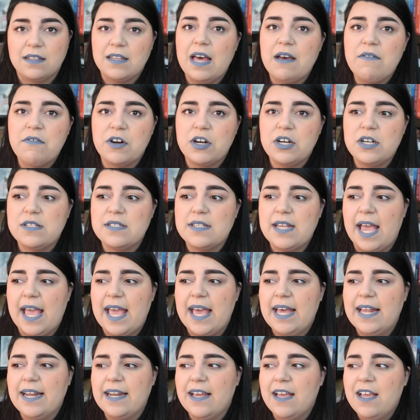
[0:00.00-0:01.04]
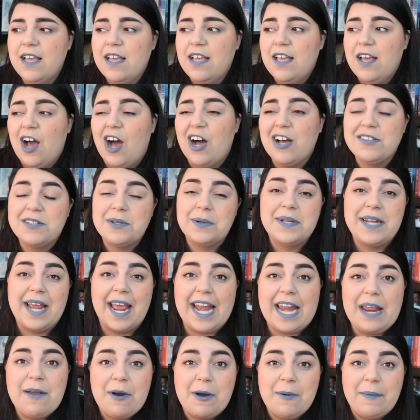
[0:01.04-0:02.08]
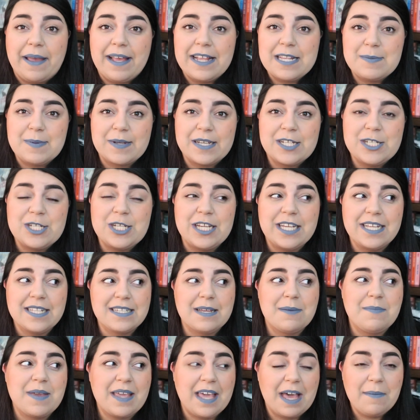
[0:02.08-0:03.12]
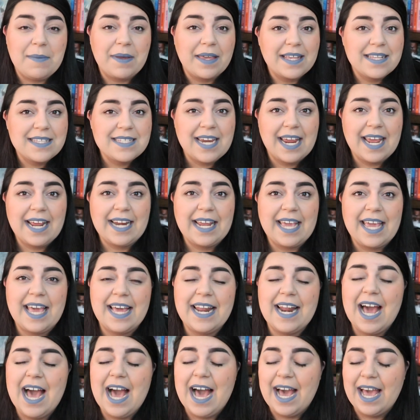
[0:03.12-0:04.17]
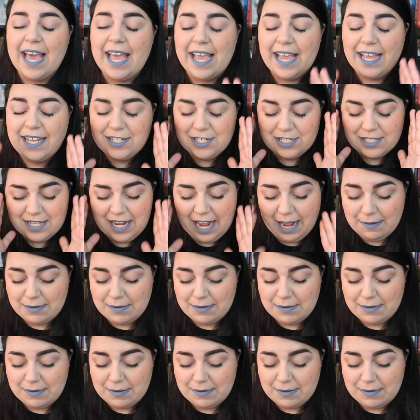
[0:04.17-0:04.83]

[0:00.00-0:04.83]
to lovers and also a nanny romance because she ends up becoming his nanny and I just